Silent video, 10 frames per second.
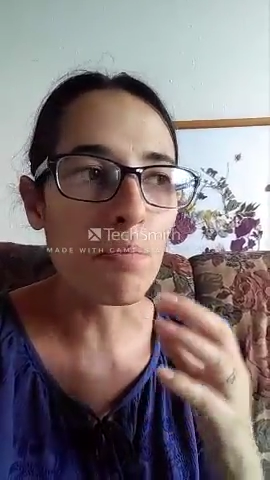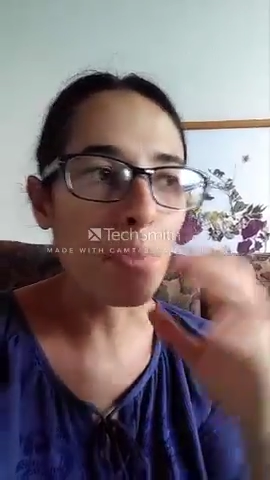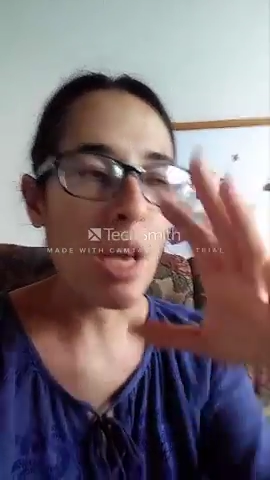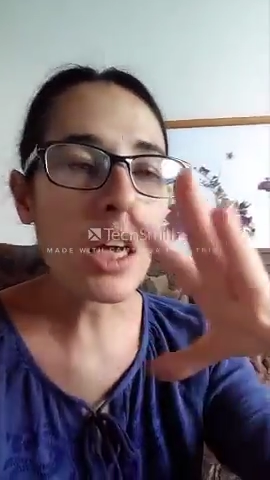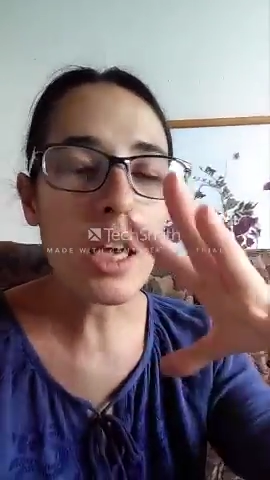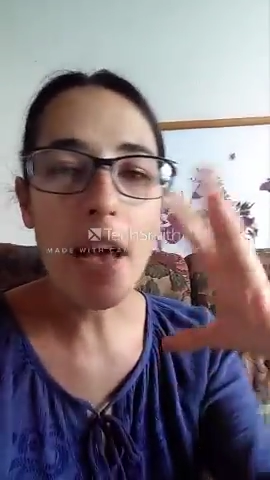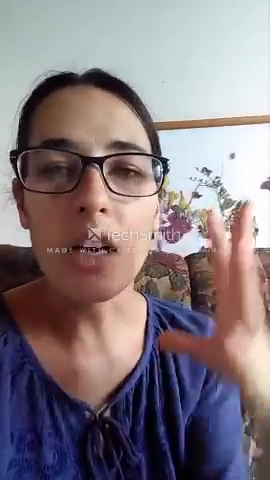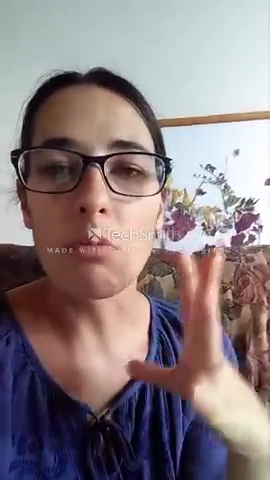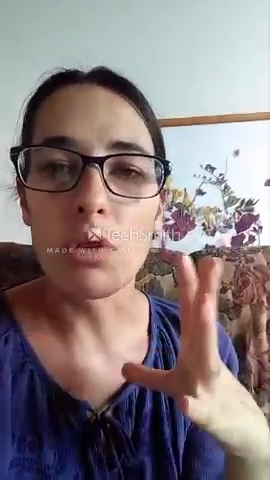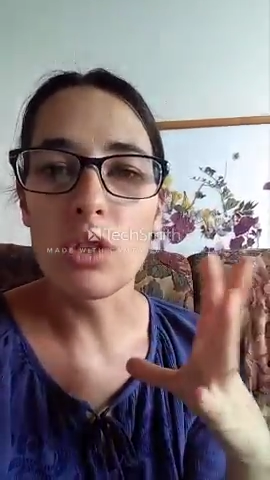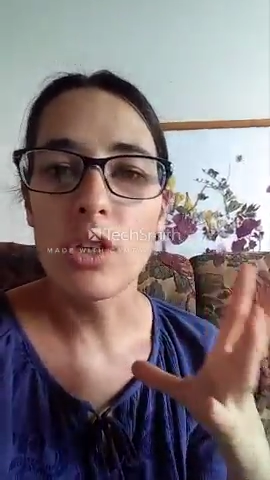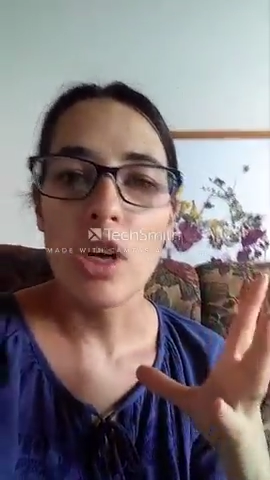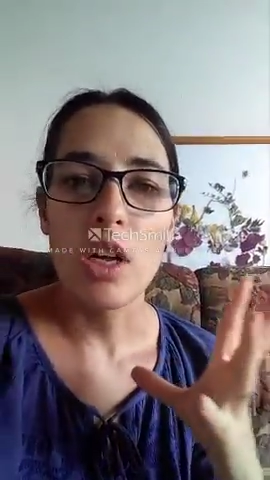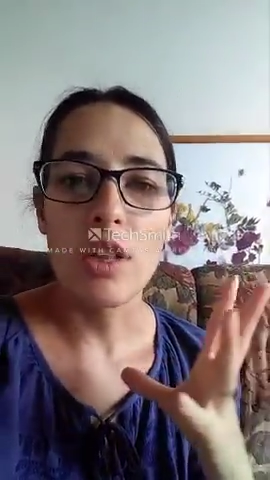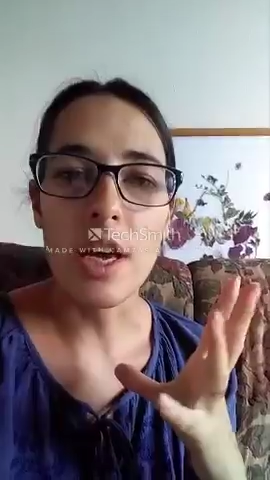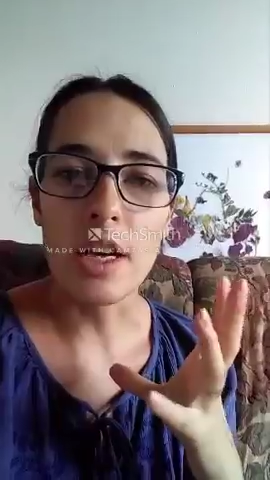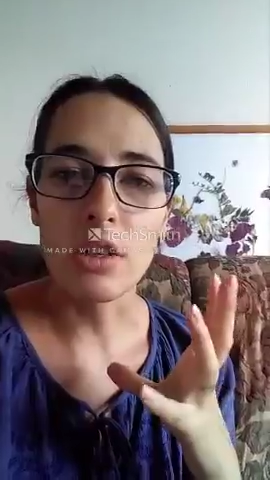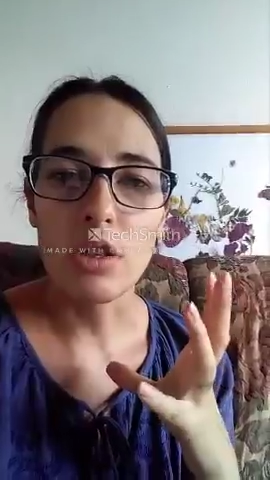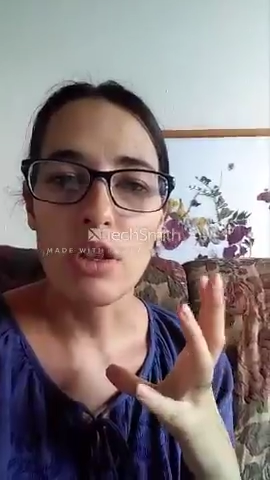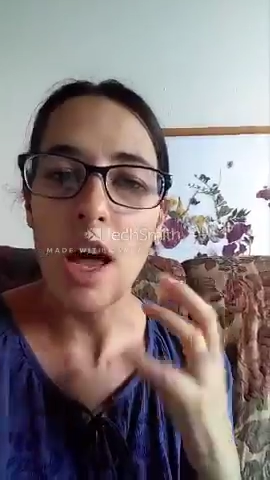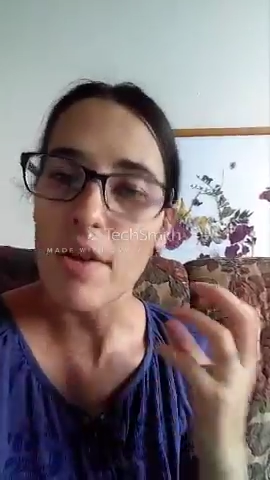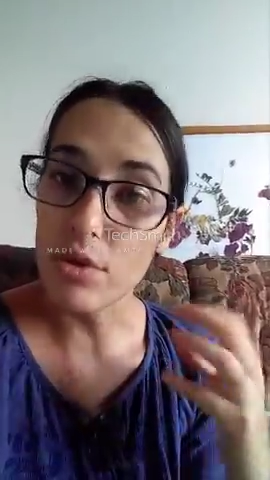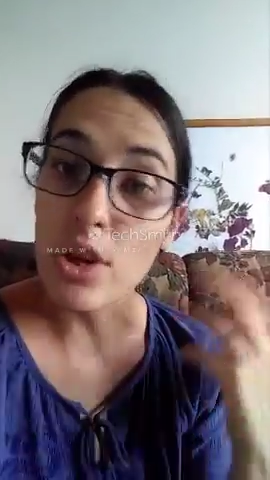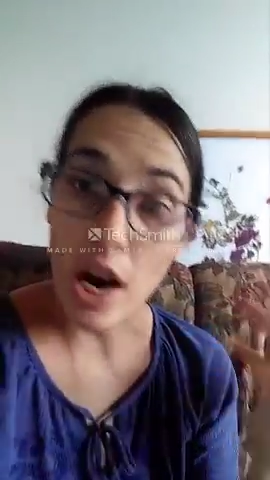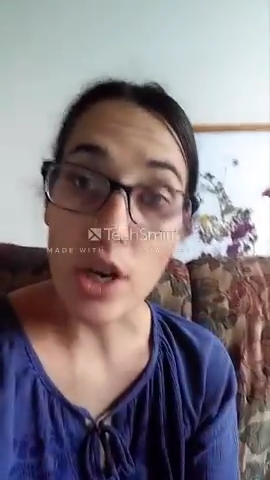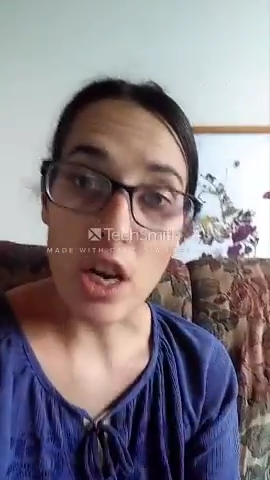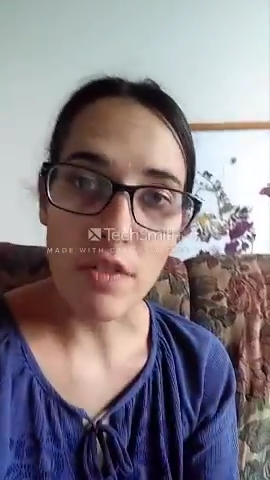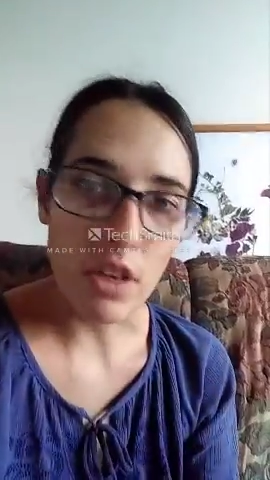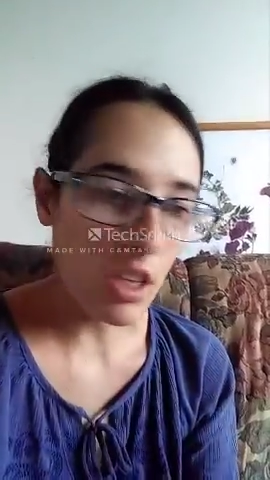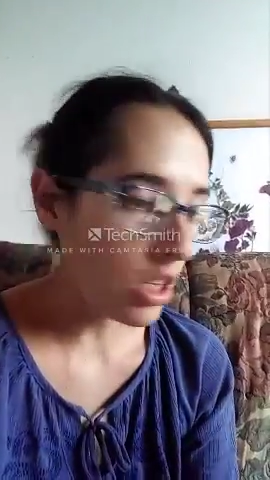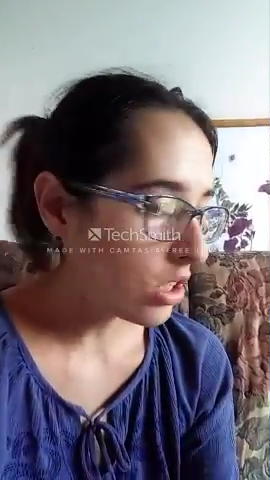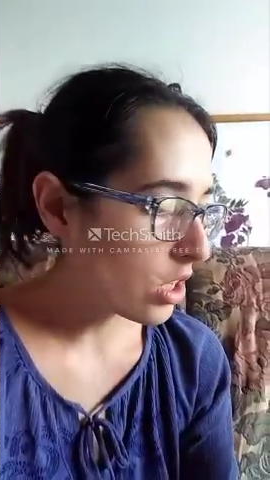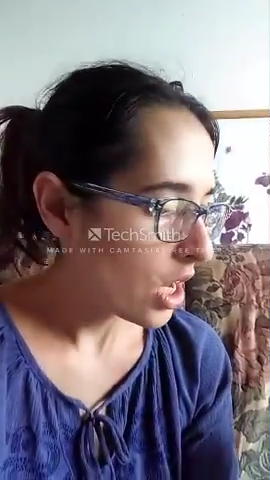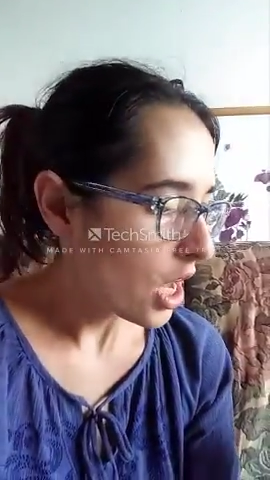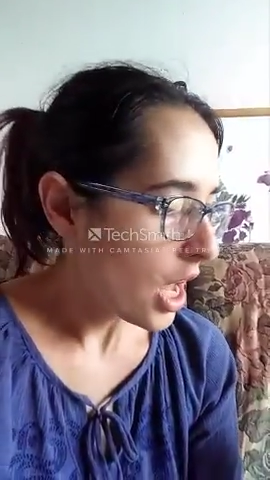big animals that have to carry heavy things.